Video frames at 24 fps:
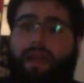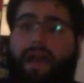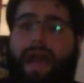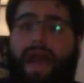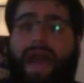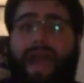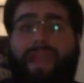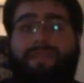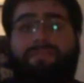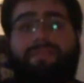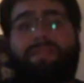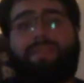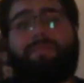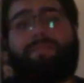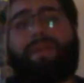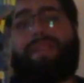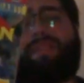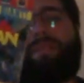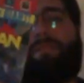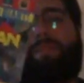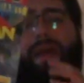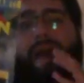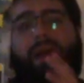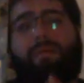I recommend
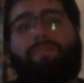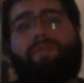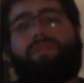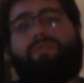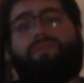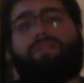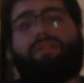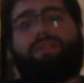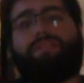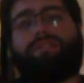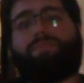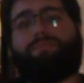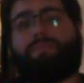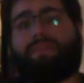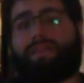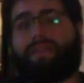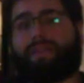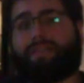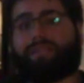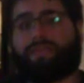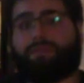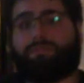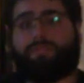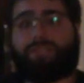the Batman ones
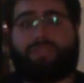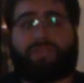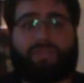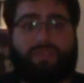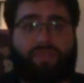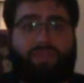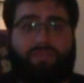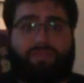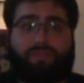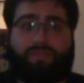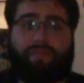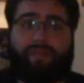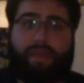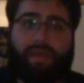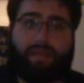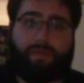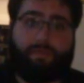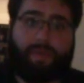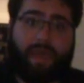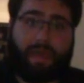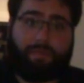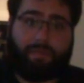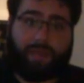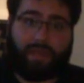because I'm just a huge fan of
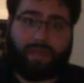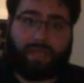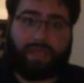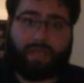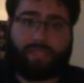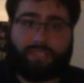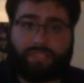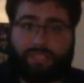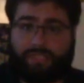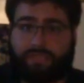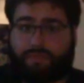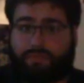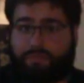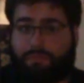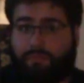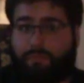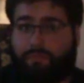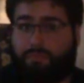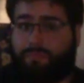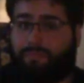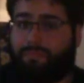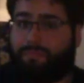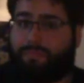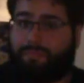Batman Hush,
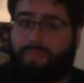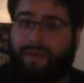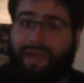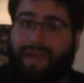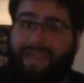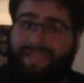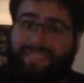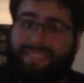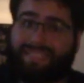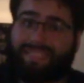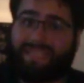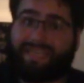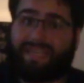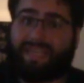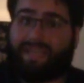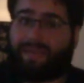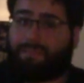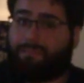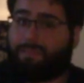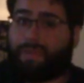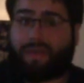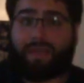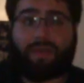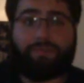but
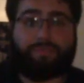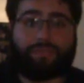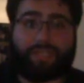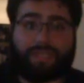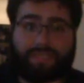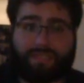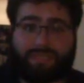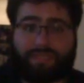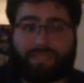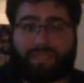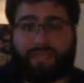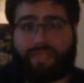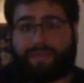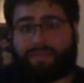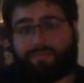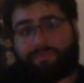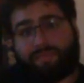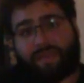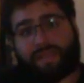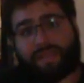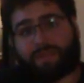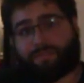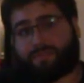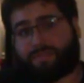pick up Justice League,
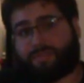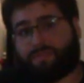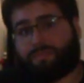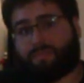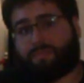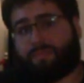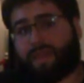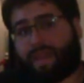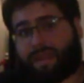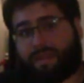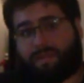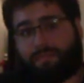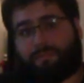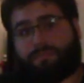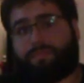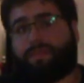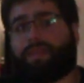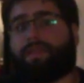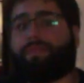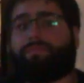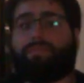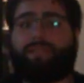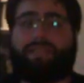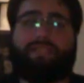pick up Superman,
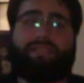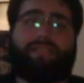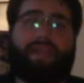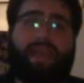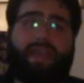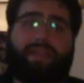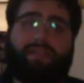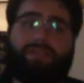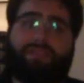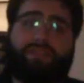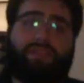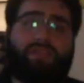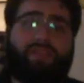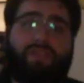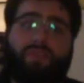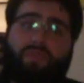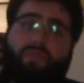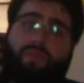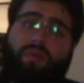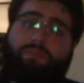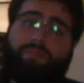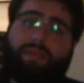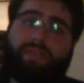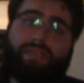pick up Teen Titans. You
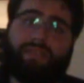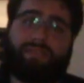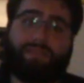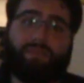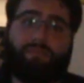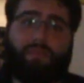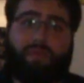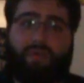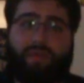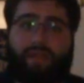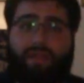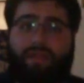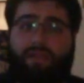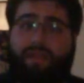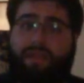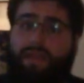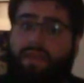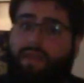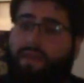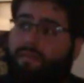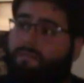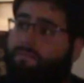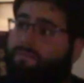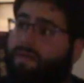won't be disappointed.
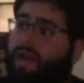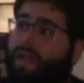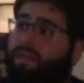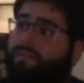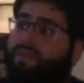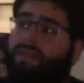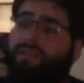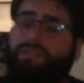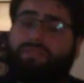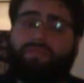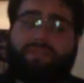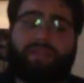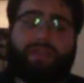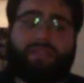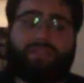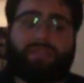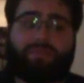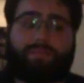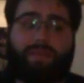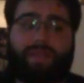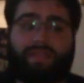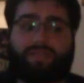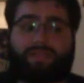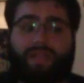$5 for a
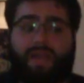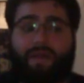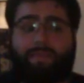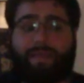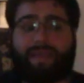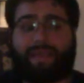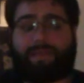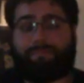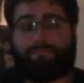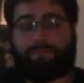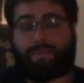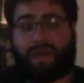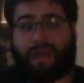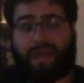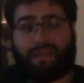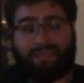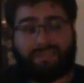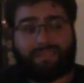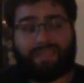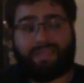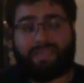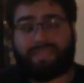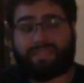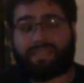100-page comic
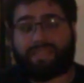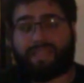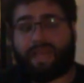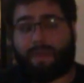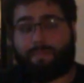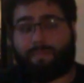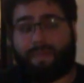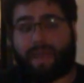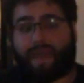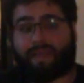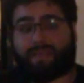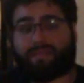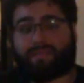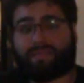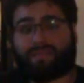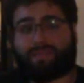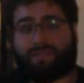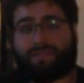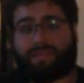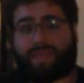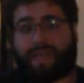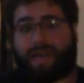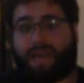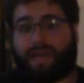honestly isn't that bad,
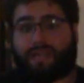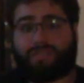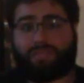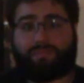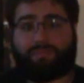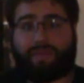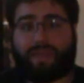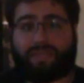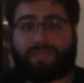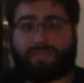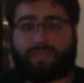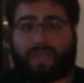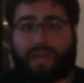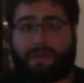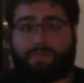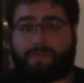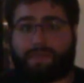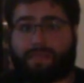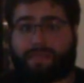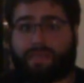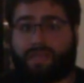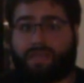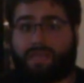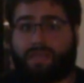considering that 100-page
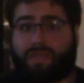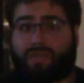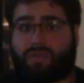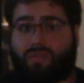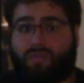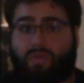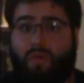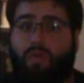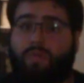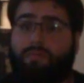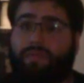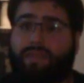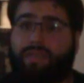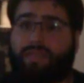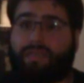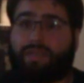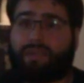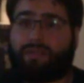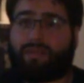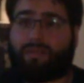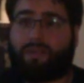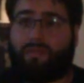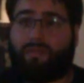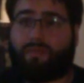comic normally
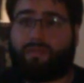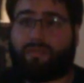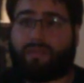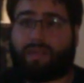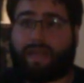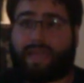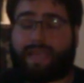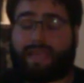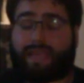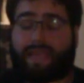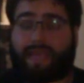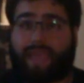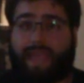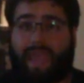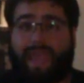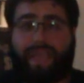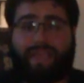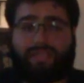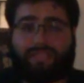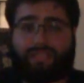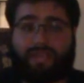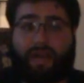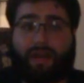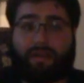can go for like
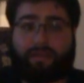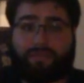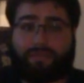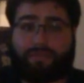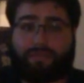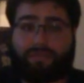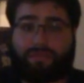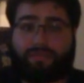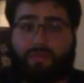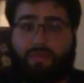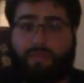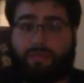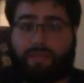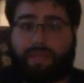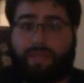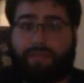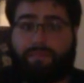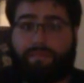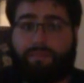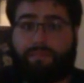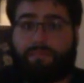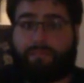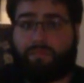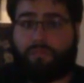$8 or
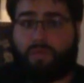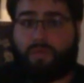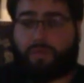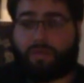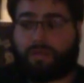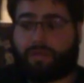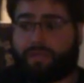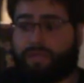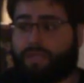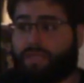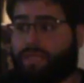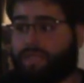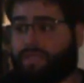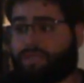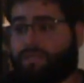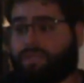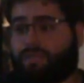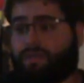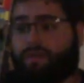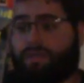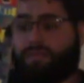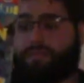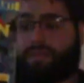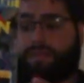even more.
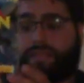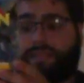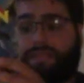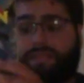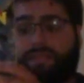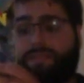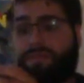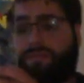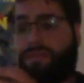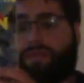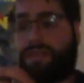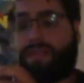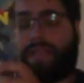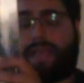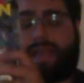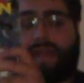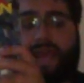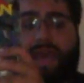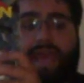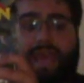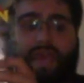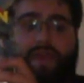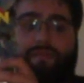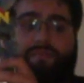So this is one that
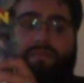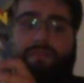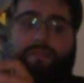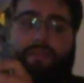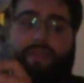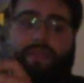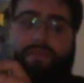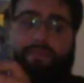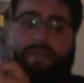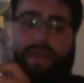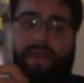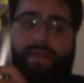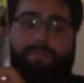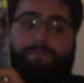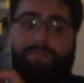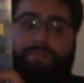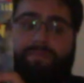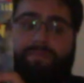I heavily recommend.